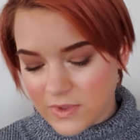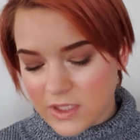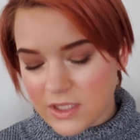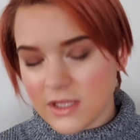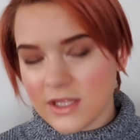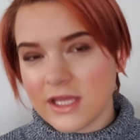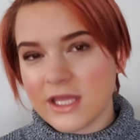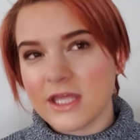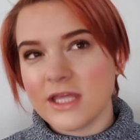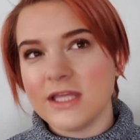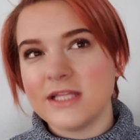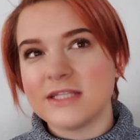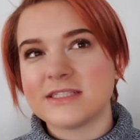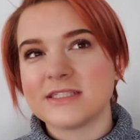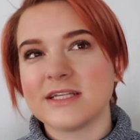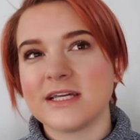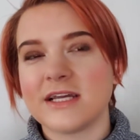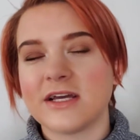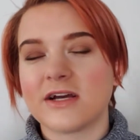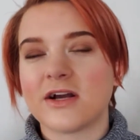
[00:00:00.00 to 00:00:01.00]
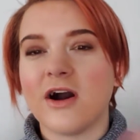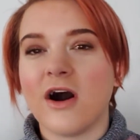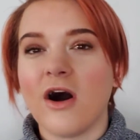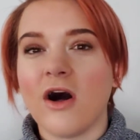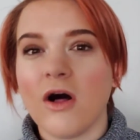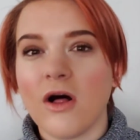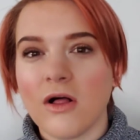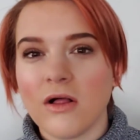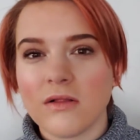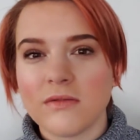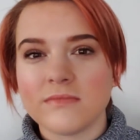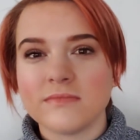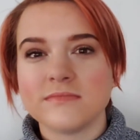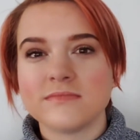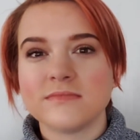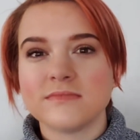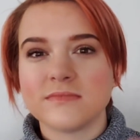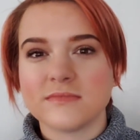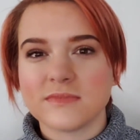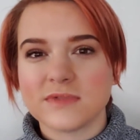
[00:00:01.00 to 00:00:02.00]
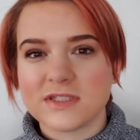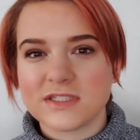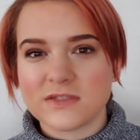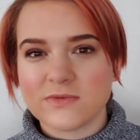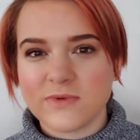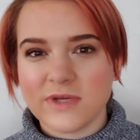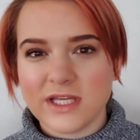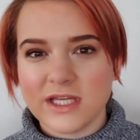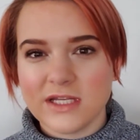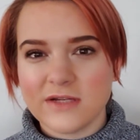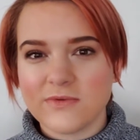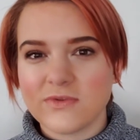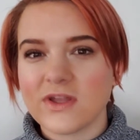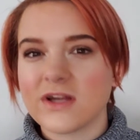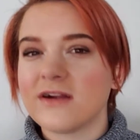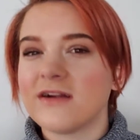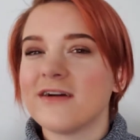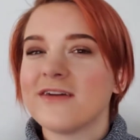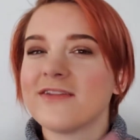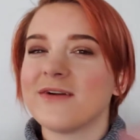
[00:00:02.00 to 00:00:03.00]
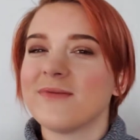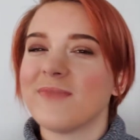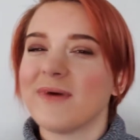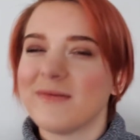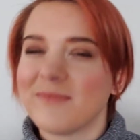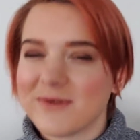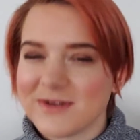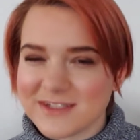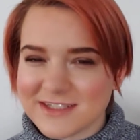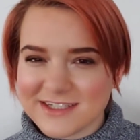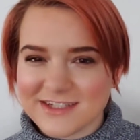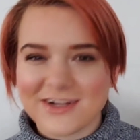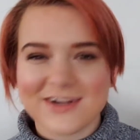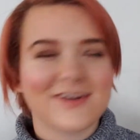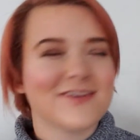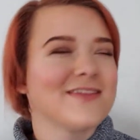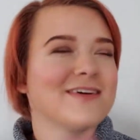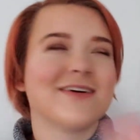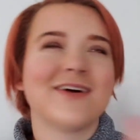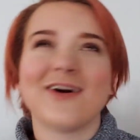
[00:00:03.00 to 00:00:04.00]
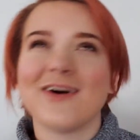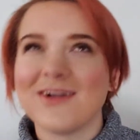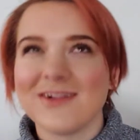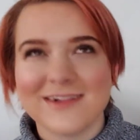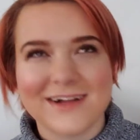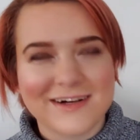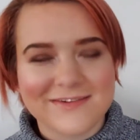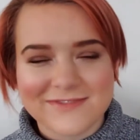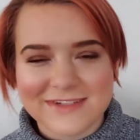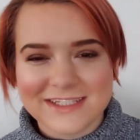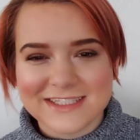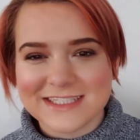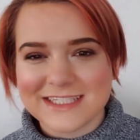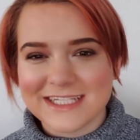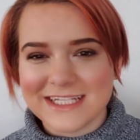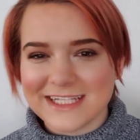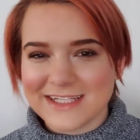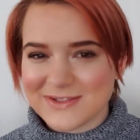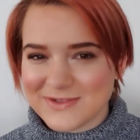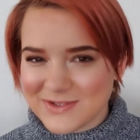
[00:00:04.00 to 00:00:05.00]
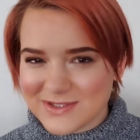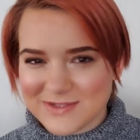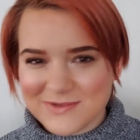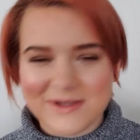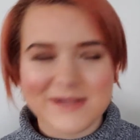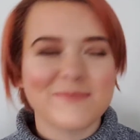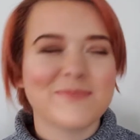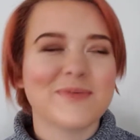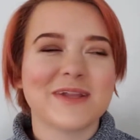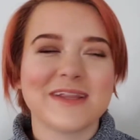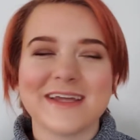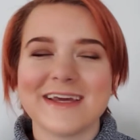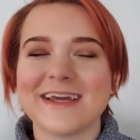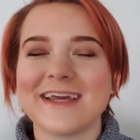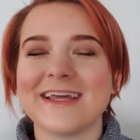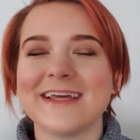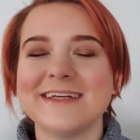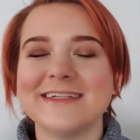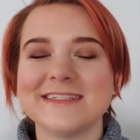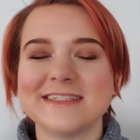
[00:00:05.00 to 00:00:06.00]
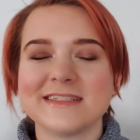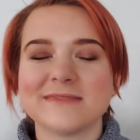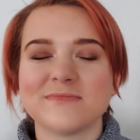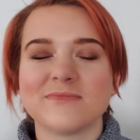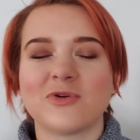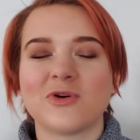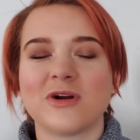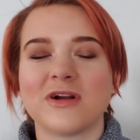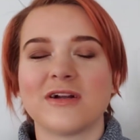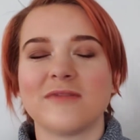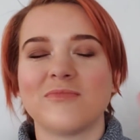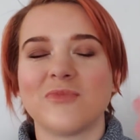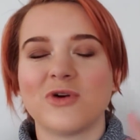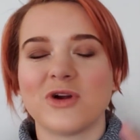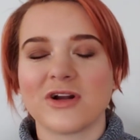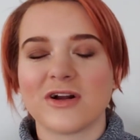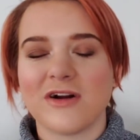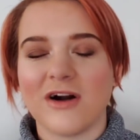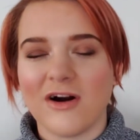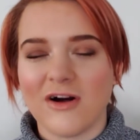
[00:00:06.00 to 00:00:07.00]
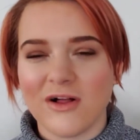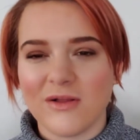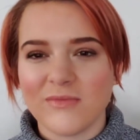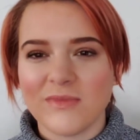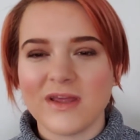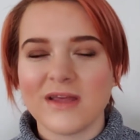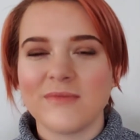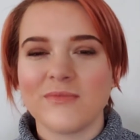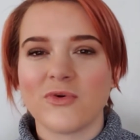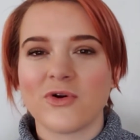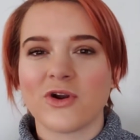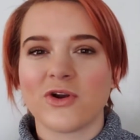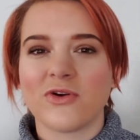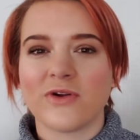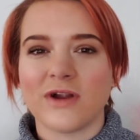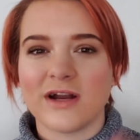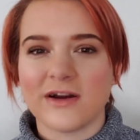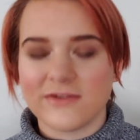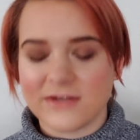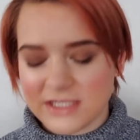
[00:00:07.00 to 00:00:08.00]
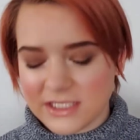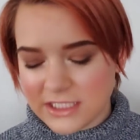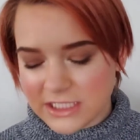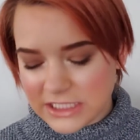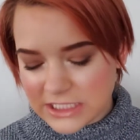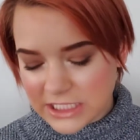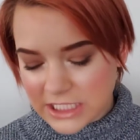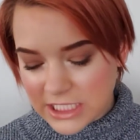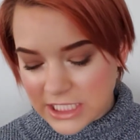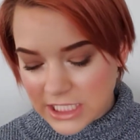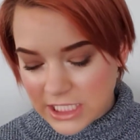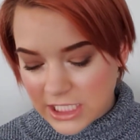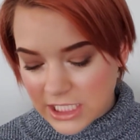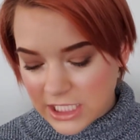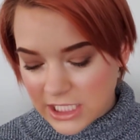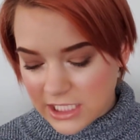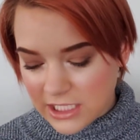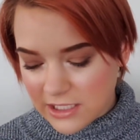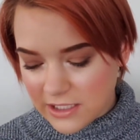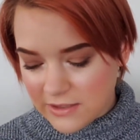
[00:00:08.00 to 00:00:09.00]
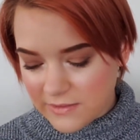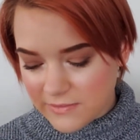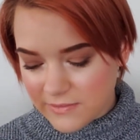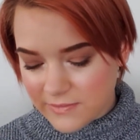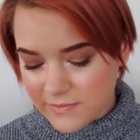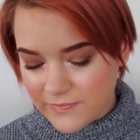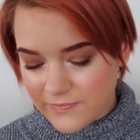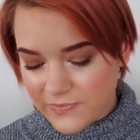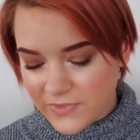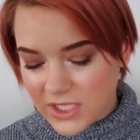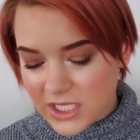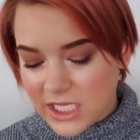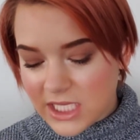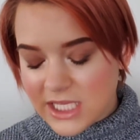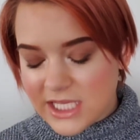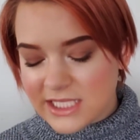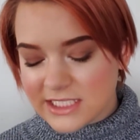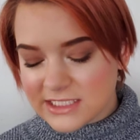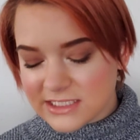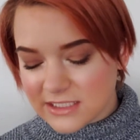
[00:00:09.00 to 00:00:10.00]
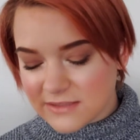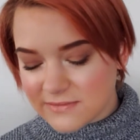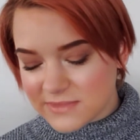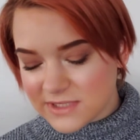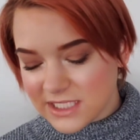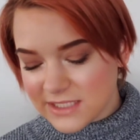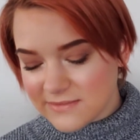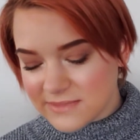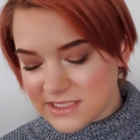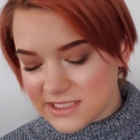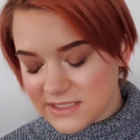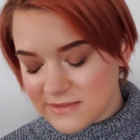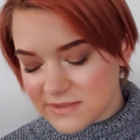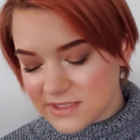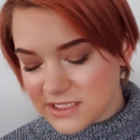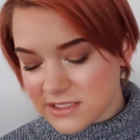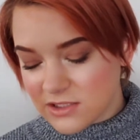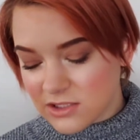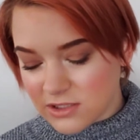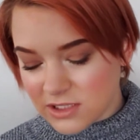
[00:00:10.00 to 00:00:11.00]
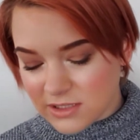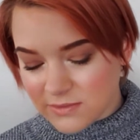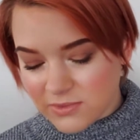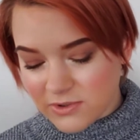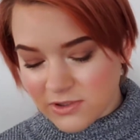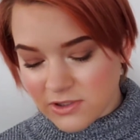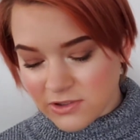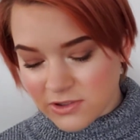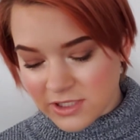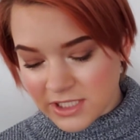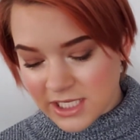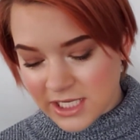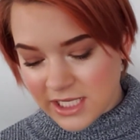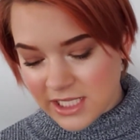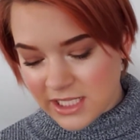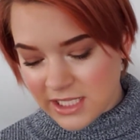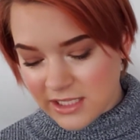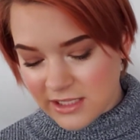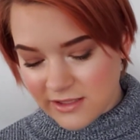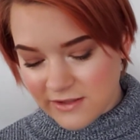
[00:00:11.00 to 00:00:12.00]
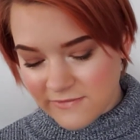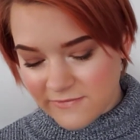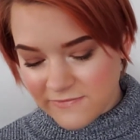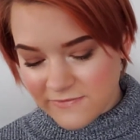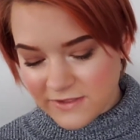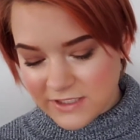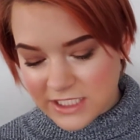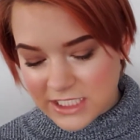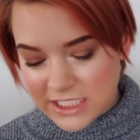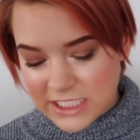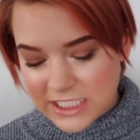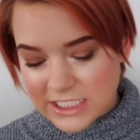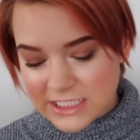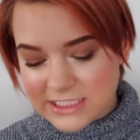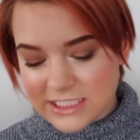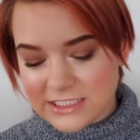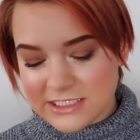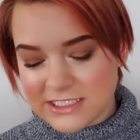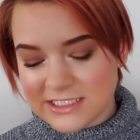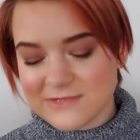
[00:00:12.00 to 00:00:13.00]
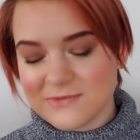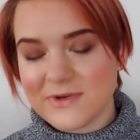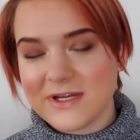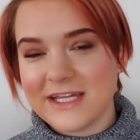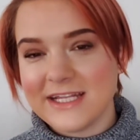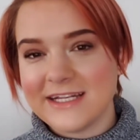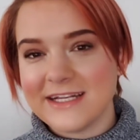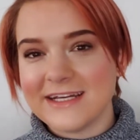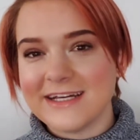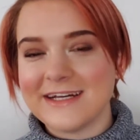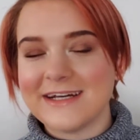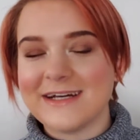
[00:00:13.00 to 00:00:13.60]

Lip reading: It's like a calm sweet. There are other members that they're all obviously sweet, but like his is more calming, more grounded. He sometimes seems gullible or naive, such as when